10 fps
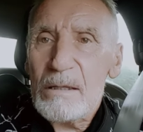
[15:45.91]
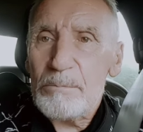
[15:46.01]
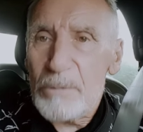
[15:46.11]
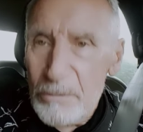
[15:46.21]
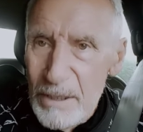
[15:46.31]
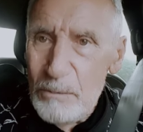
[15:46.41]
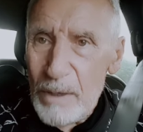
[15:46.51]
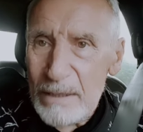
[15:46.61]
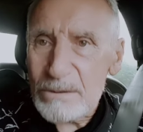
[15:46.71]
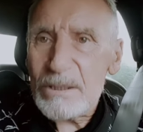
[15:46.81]
Marie
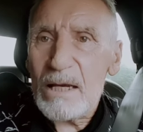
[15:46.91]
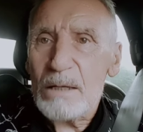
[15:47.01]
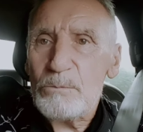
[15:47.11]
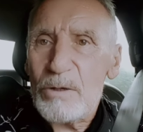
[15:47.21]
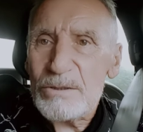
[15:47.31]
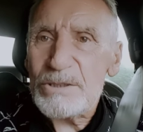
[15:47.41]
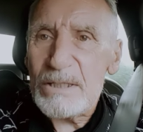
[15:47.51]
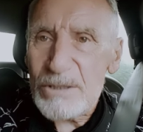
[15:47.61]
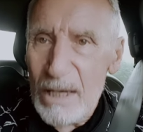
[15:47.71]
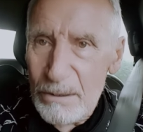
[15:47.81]
went and was
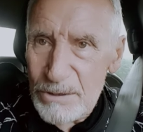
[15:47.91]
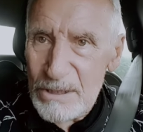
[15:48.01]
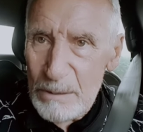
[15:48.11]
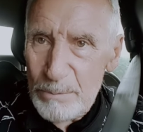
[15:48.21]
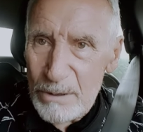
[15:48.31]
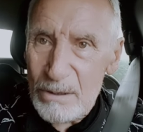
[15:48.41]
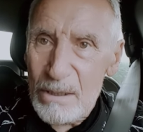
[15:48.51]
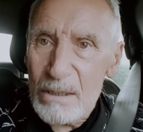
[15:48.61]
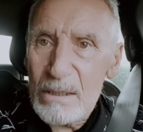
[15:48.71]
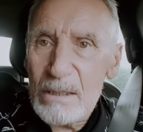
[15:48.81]
his housekeeper.
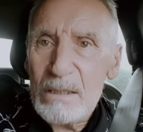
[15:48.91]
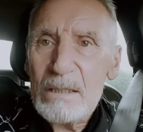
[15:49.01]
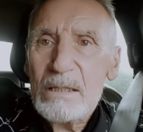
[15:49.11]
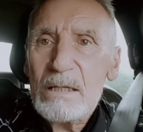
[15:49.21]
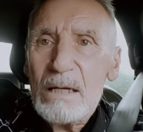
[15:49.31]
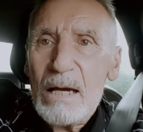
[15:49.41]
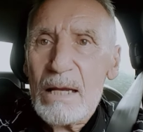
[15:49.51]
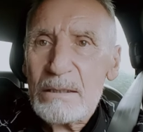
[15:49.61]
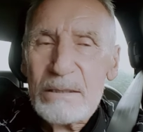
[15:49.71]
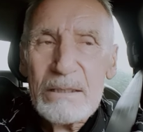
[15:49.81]

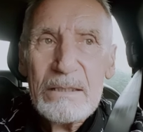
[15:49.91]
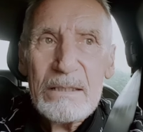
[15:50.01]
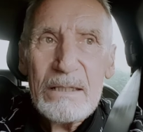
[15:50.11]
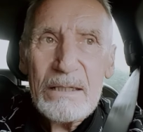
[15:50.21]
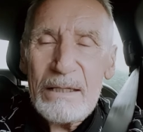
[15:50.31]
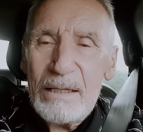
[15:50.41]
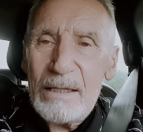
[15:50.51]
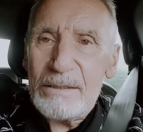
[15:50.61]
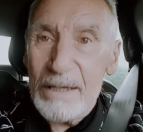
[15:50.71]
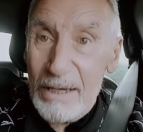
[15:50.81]
And
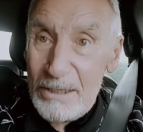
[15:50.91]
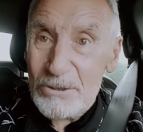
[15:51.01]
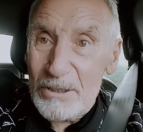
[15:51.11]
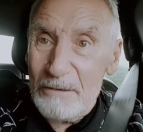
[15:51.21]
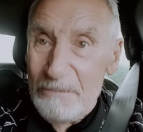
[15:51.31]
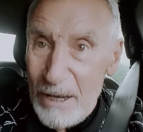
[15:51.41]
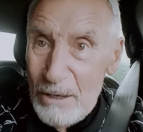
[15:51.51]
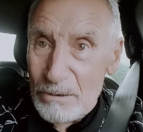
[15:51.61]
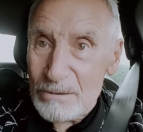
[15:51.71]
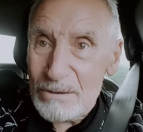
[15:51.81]
they actually
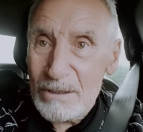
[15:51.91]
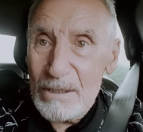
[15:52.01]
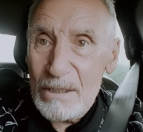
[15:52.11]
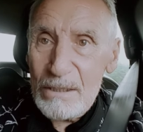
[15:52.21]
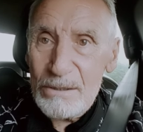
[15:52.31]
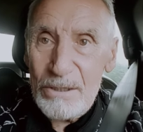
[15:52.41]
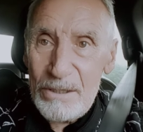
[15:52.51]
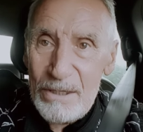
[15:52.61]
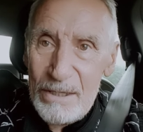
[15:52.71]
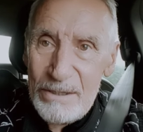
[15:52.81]
found
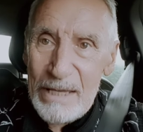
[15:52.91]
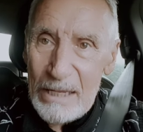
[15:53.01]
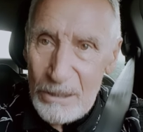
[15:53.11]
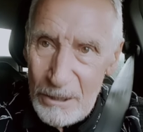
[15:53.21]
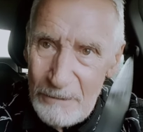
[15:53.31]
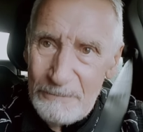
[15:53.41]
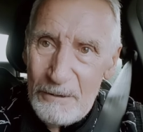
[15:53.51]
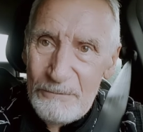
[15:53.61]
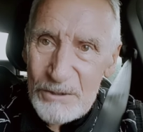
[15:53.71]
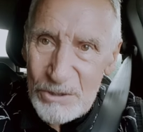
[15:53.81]
that their love
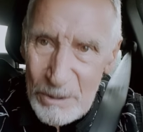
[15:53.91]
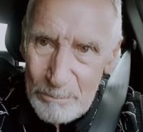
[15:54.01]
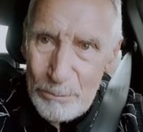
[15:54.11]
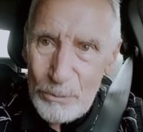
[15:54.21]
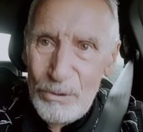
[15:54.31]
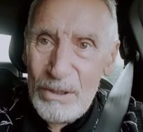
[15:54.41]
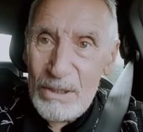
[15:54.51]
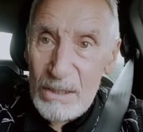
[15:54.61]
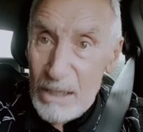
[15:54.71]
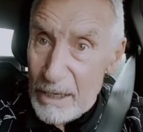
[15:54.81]
of a simple
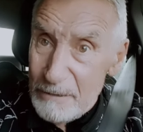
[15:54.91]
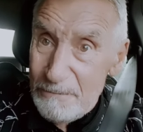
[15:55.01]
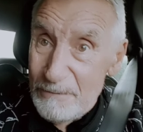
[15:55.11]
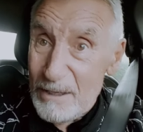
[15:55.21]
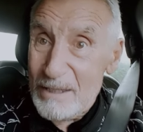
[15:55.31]
life